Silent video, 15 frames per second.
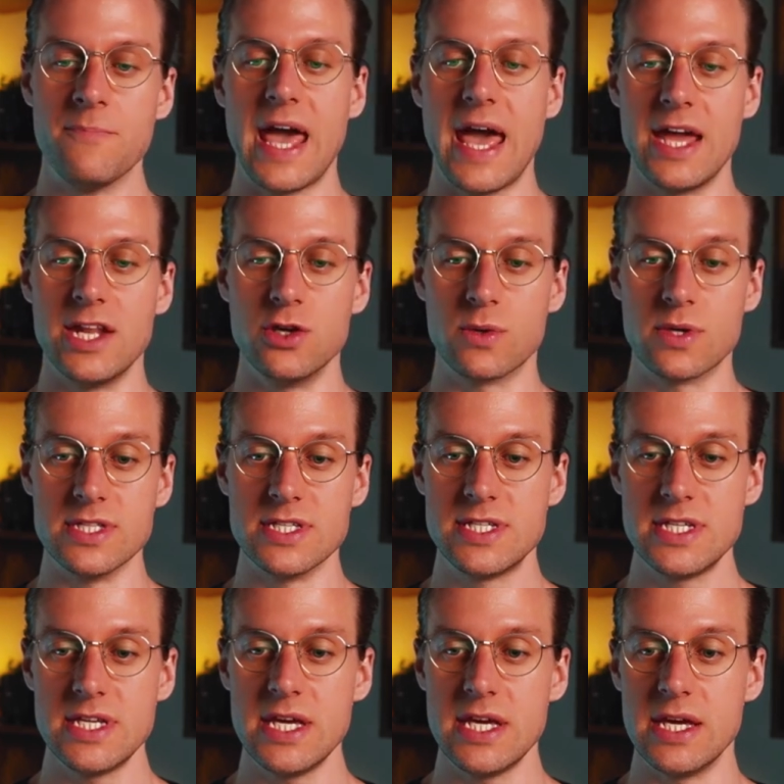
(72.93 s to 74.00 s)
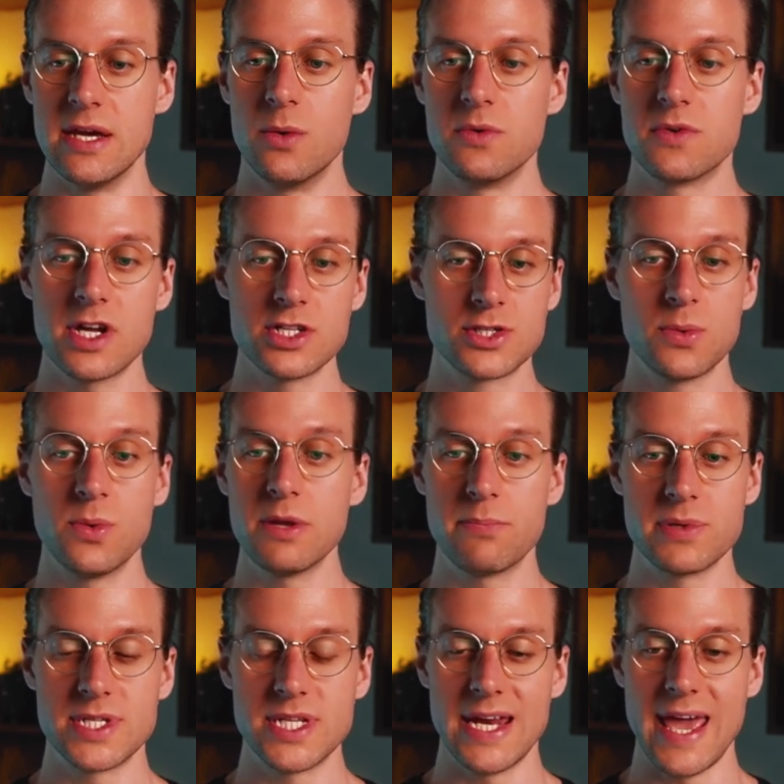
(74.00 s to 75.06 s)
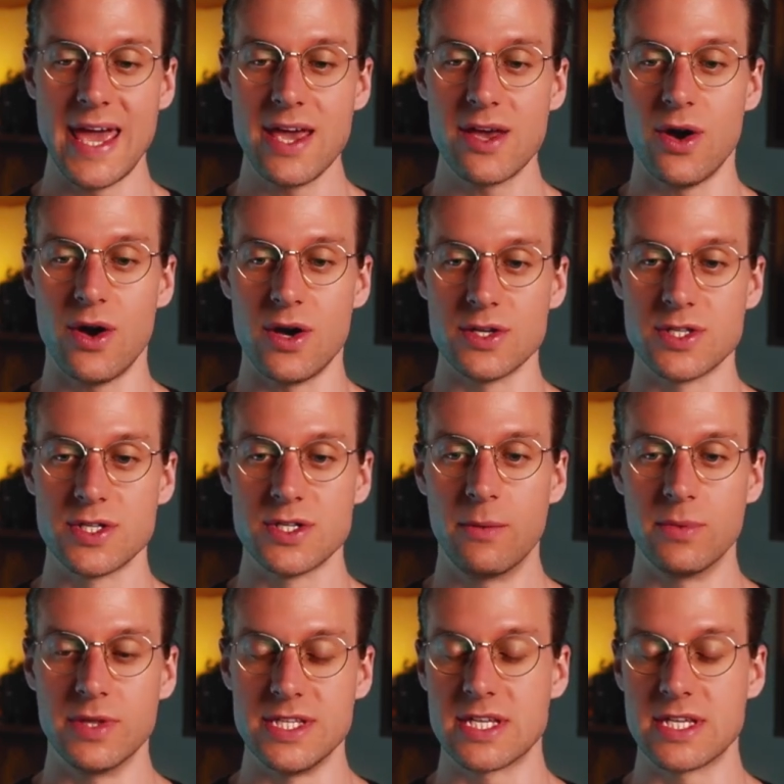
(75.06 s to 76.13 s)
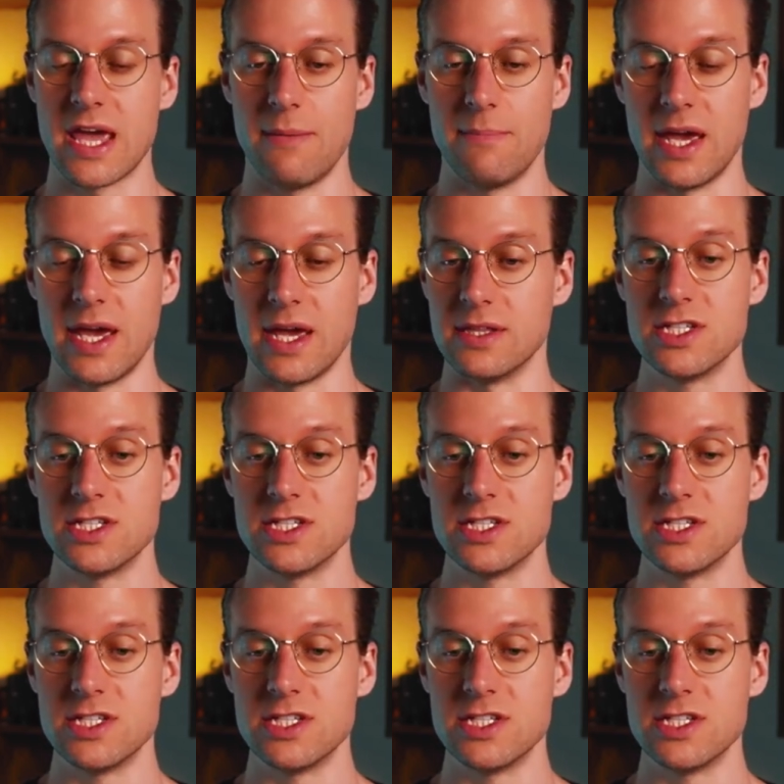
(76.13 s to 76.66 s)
And you can see we've got a 20% ACoS with this campaign.